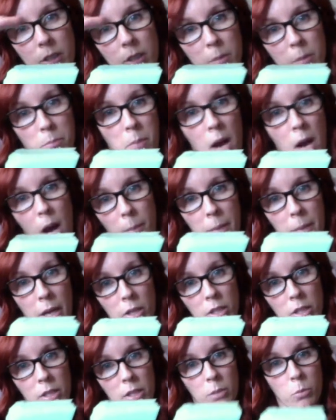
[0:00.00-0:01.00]
pop
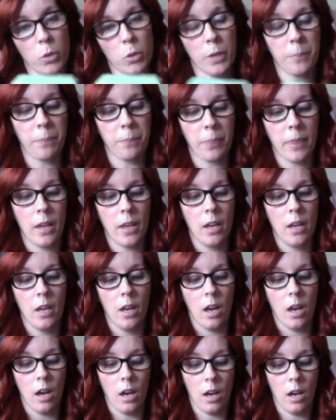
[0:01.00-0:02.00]
out a little more.
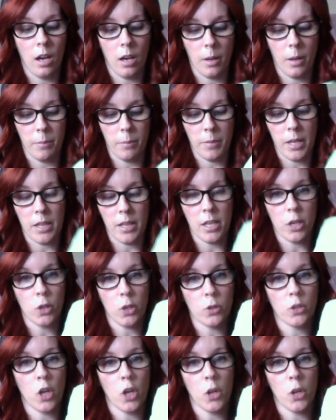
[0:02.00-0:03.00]
And then it
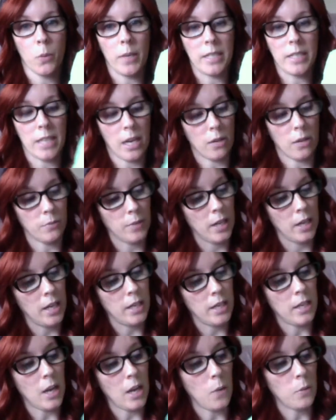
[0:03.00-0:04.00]
goes all the way down.
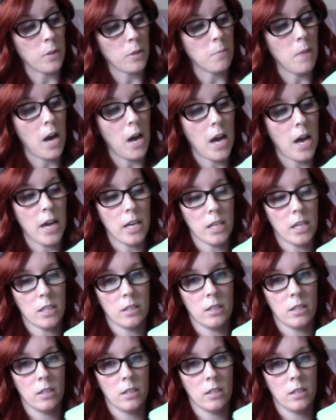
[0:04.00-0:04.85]
Now with mine,